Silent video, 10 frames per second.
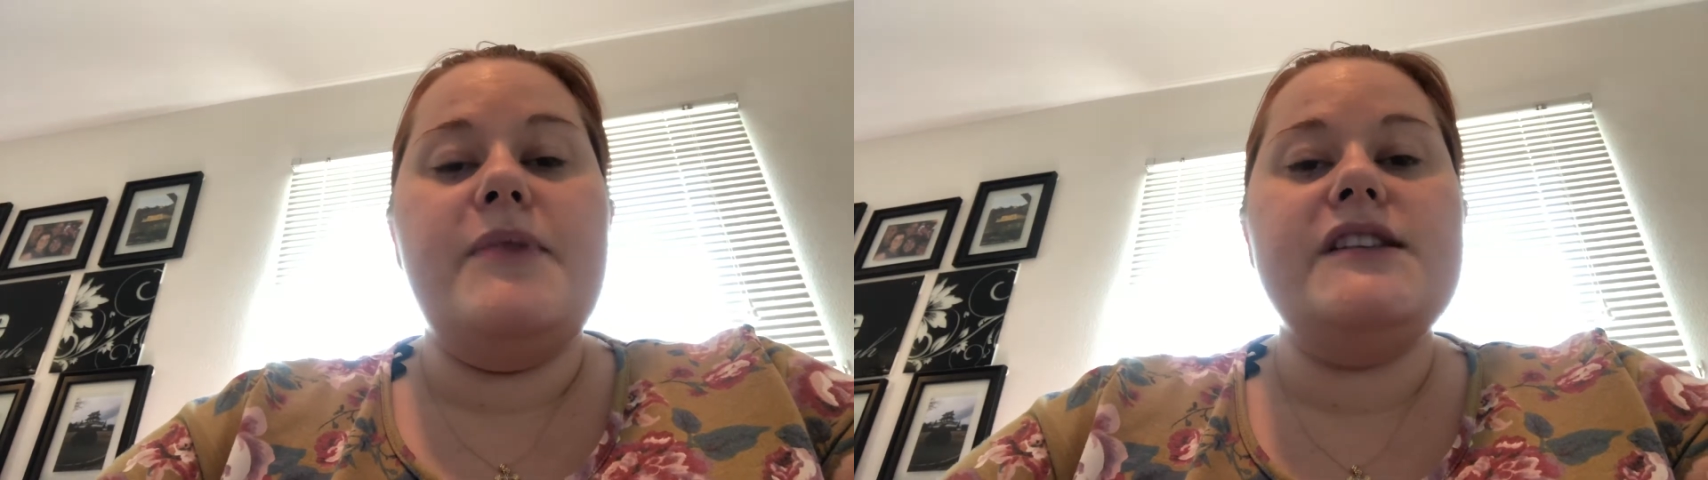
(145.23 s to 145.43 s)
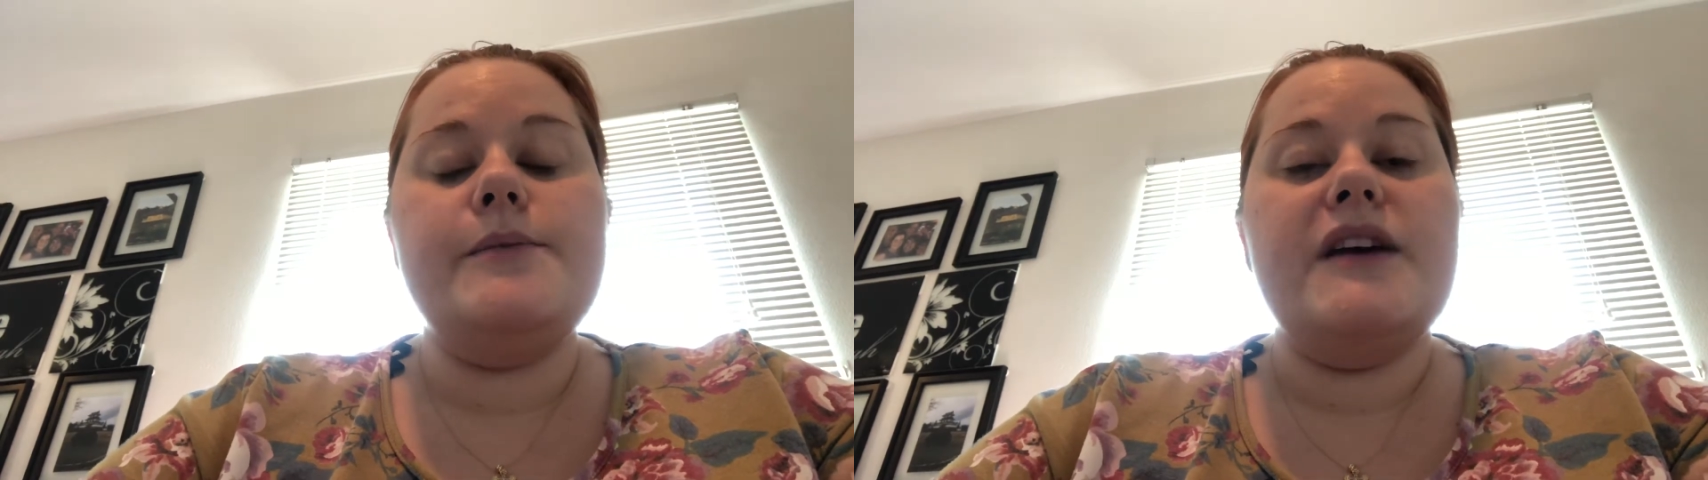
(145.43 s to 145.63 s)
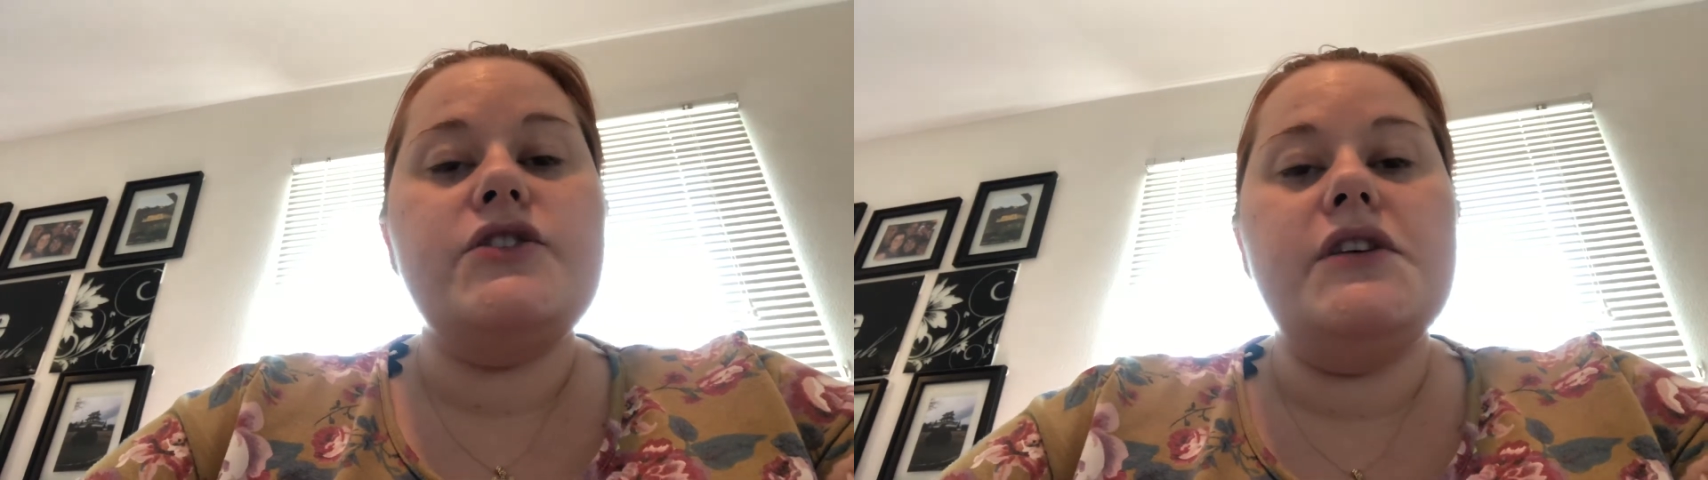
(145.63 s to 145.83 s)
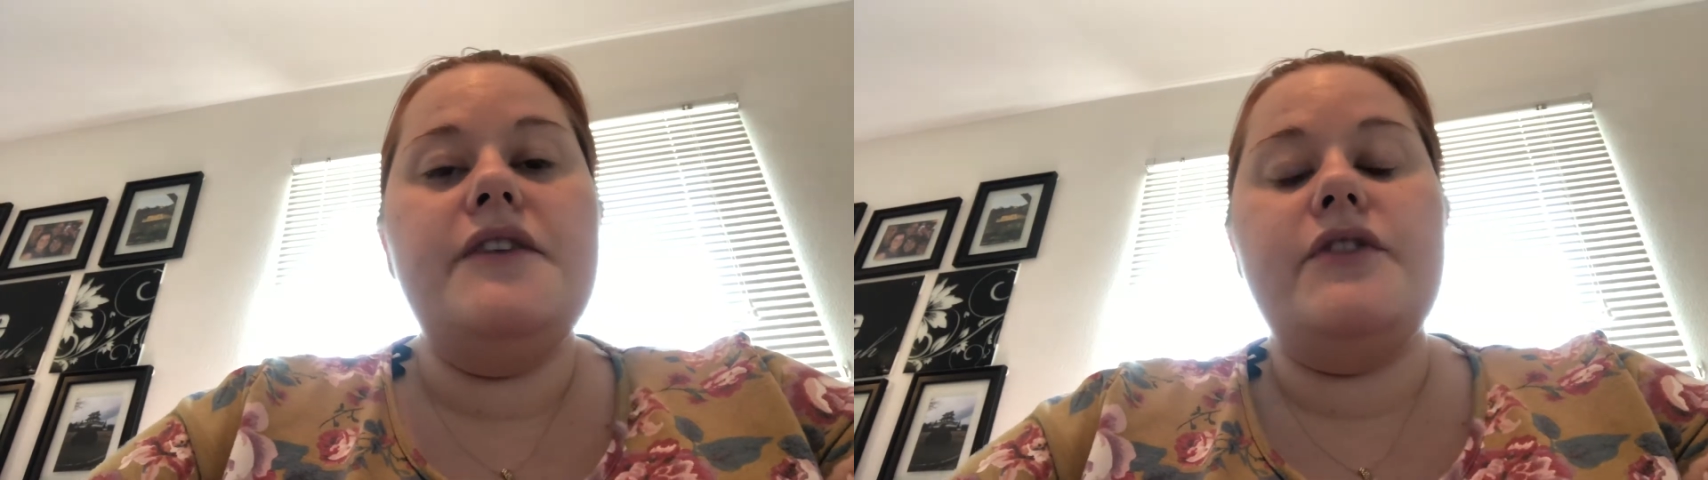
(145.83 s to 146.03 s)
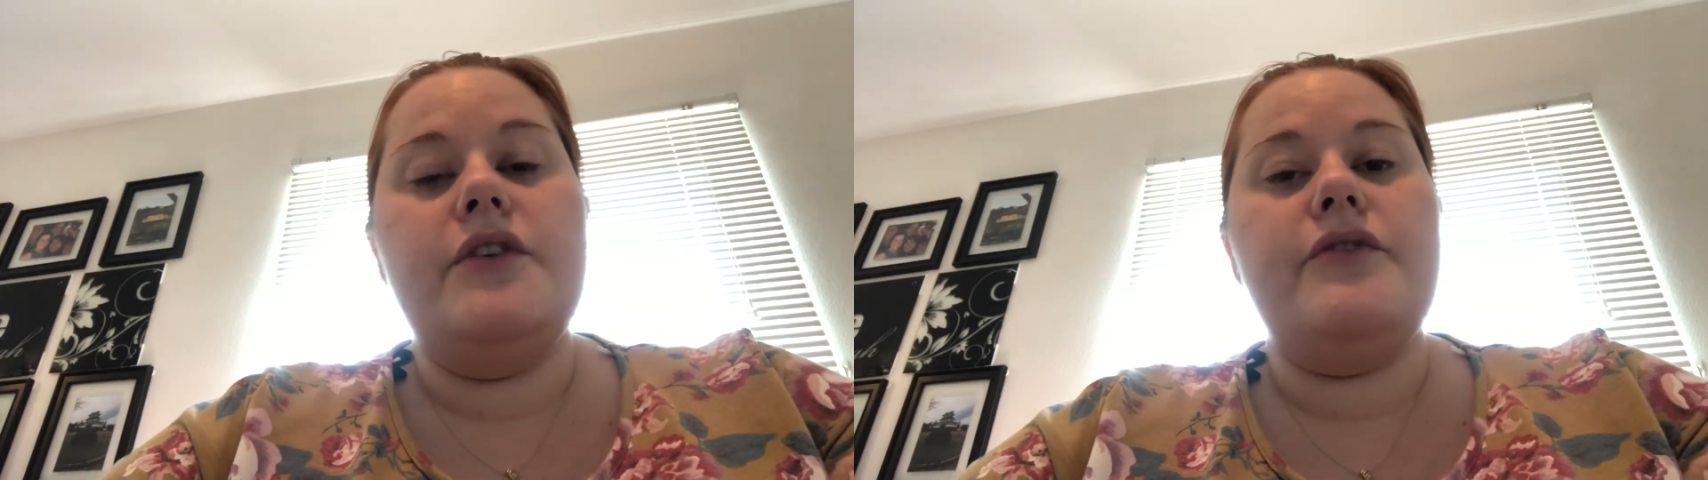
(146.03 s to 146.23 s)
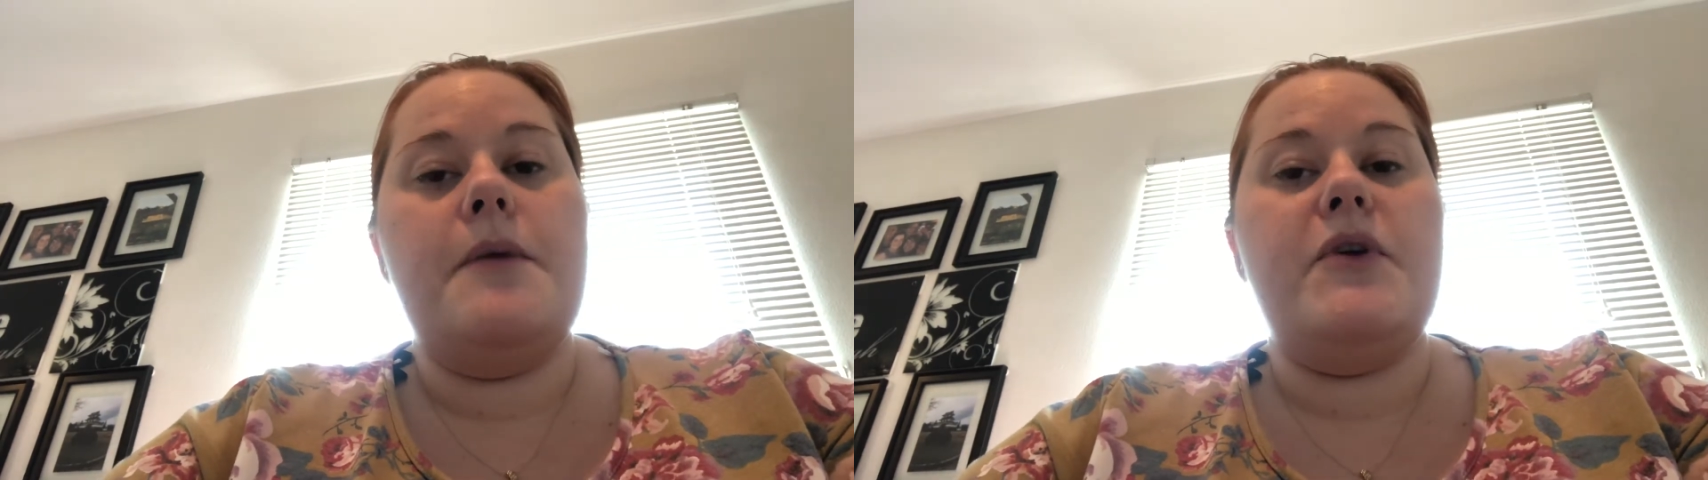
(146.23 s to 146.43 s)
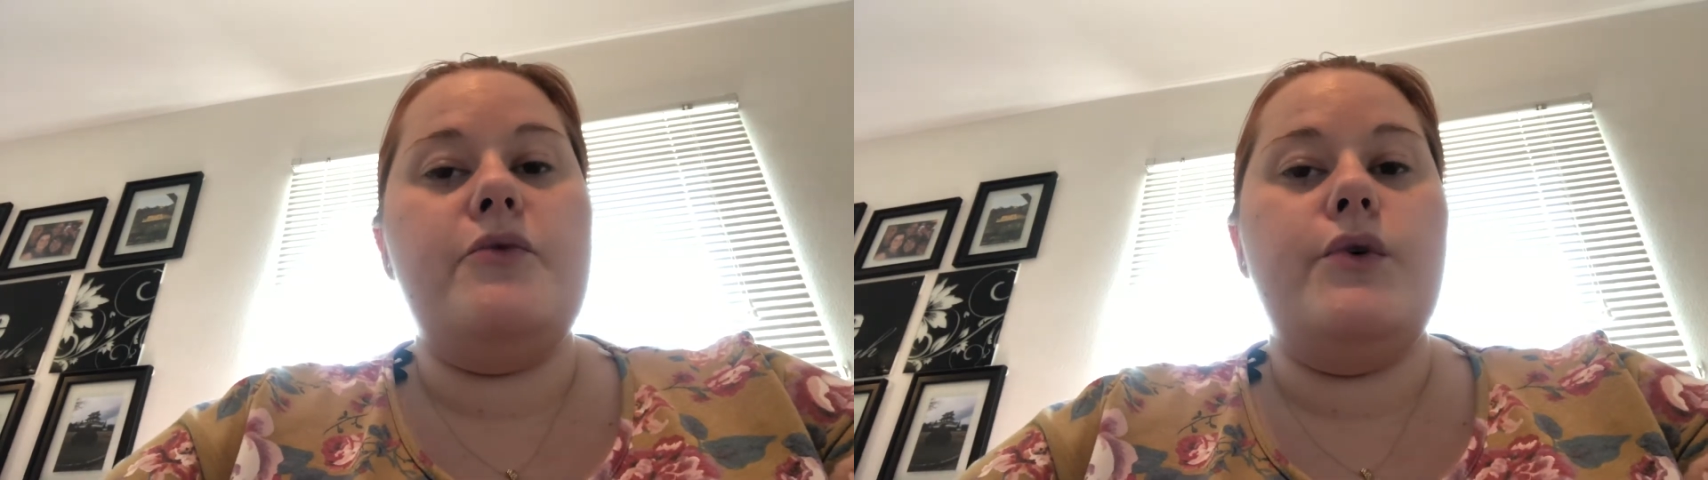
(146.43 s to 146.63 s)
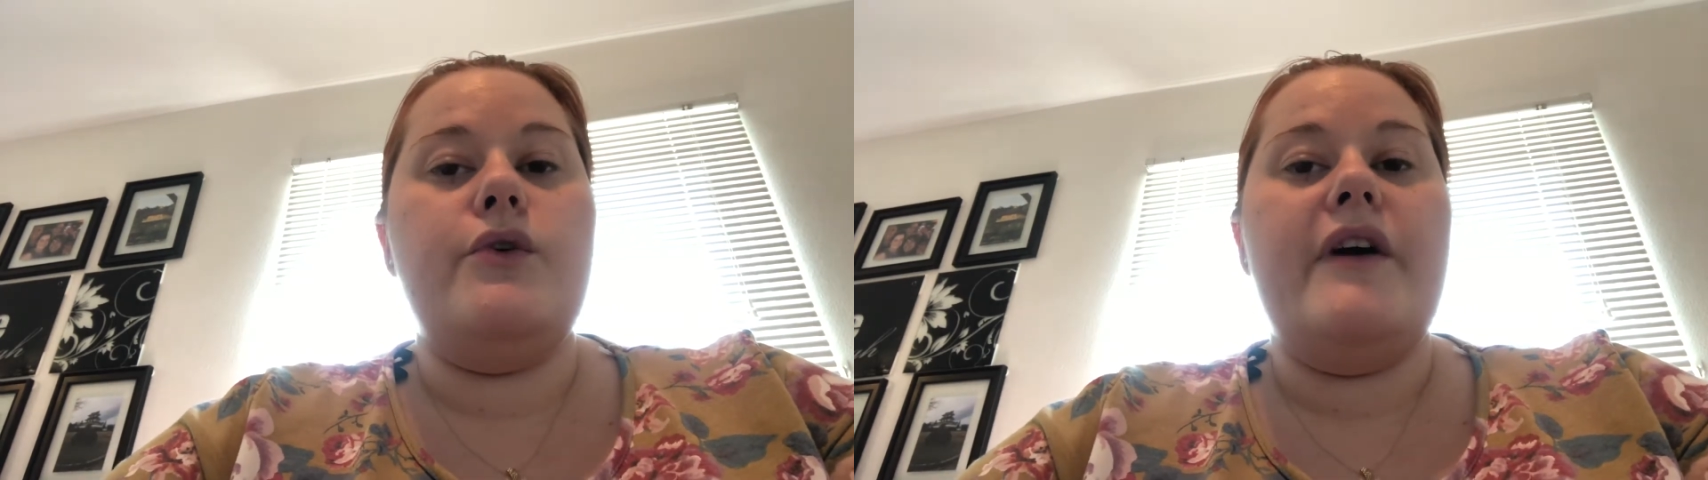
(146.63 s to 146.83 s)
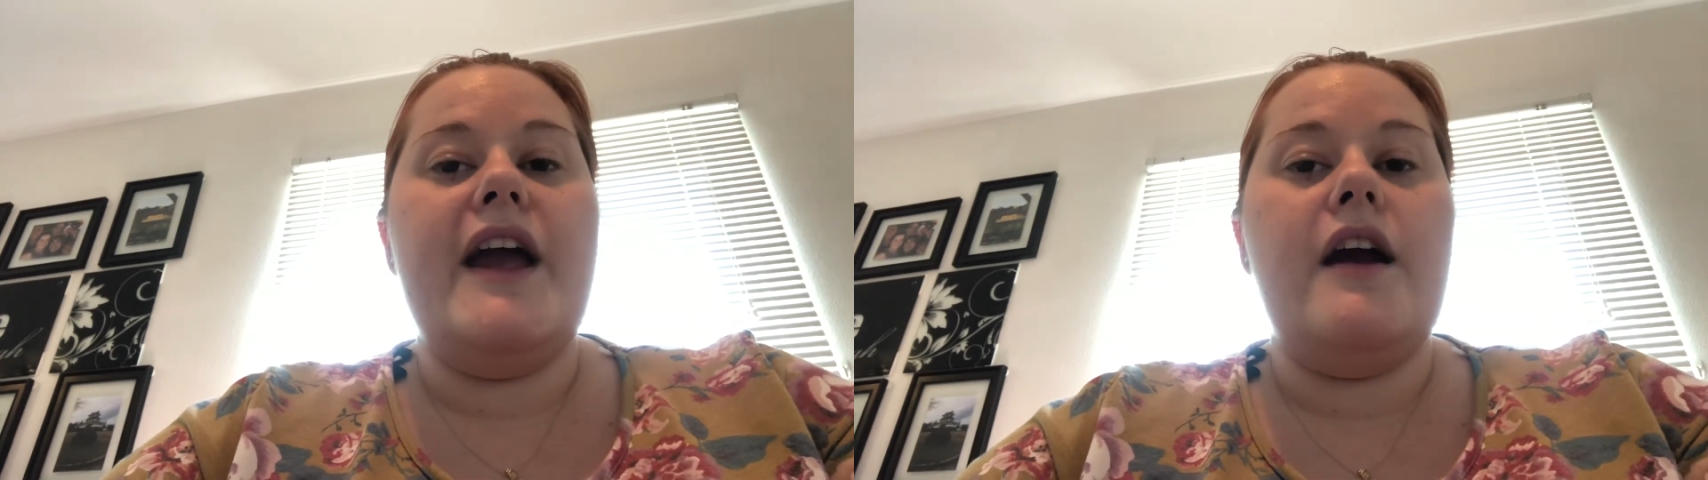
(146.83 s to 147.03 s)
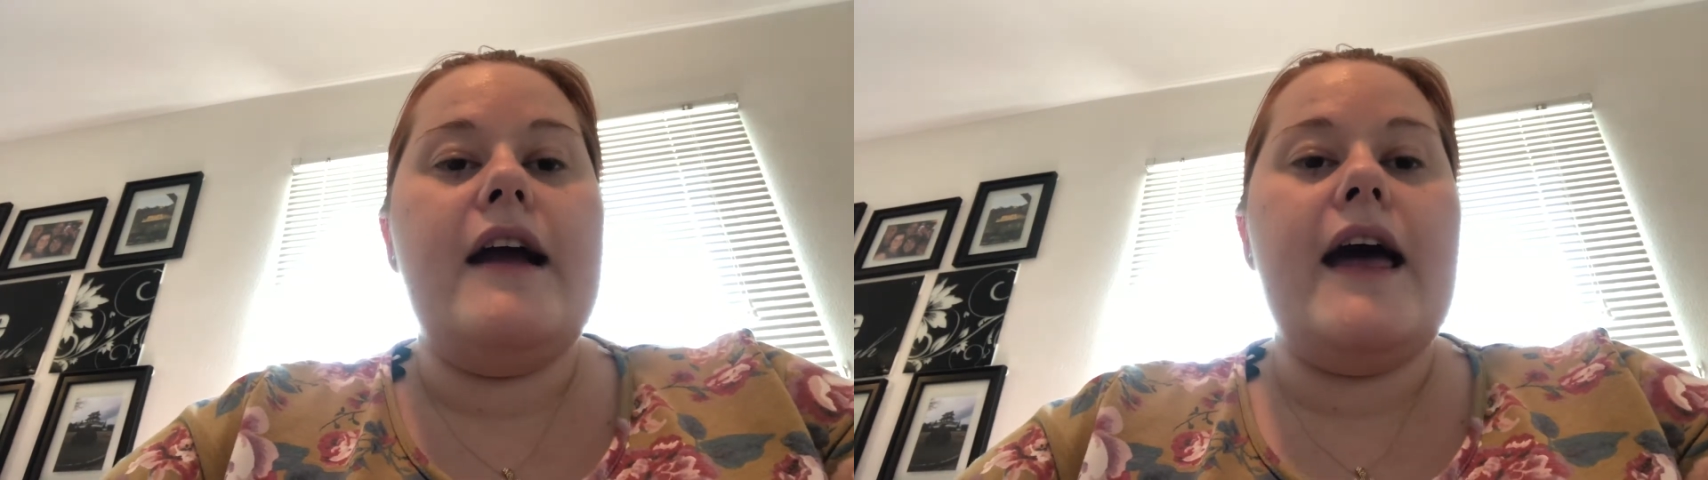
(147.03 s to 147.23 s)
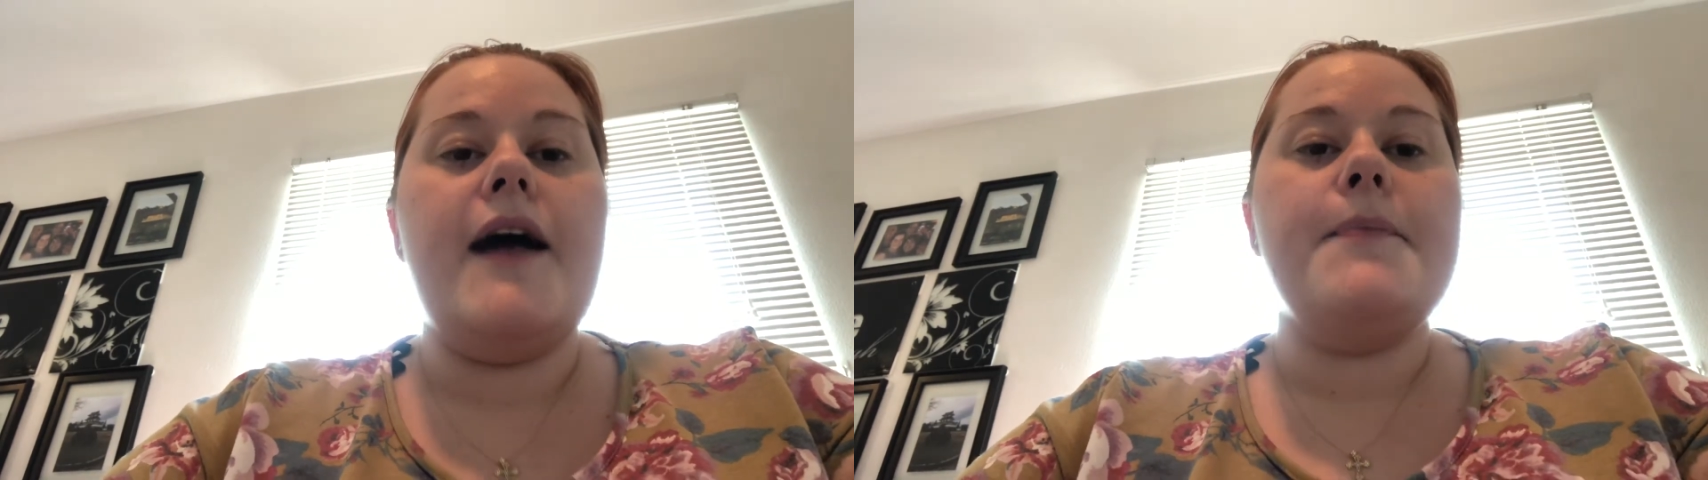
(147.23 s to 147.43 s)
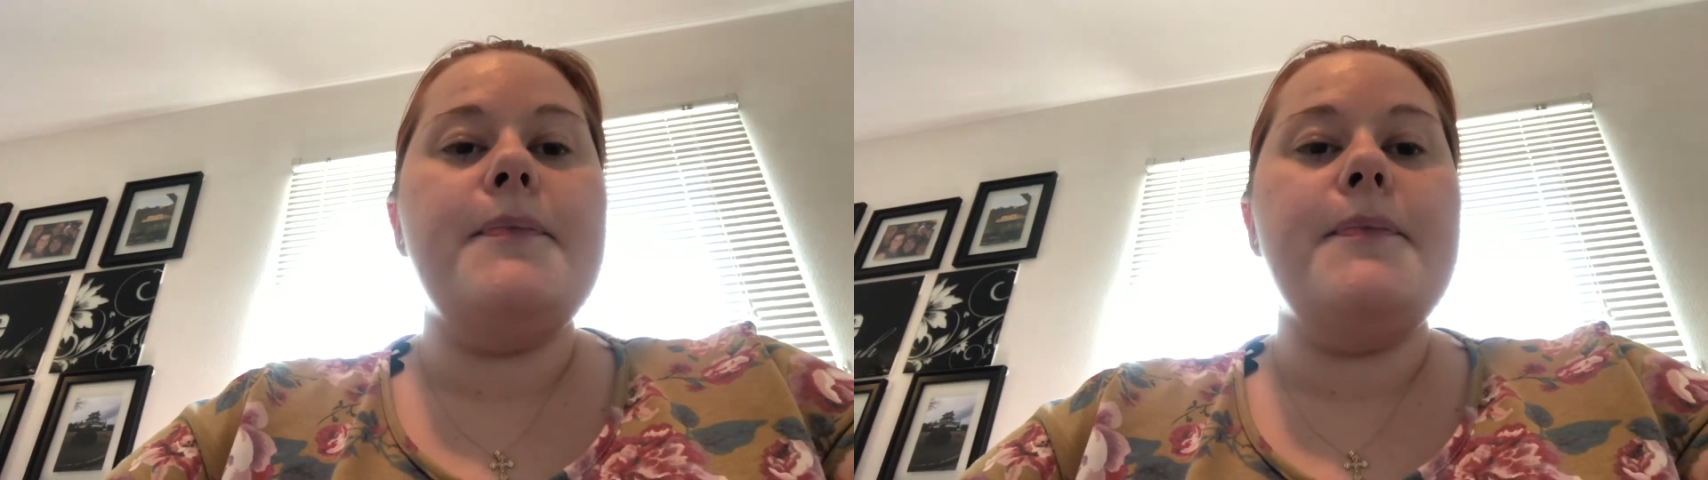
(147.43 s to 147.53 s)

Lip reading: especially if they're from a rural area.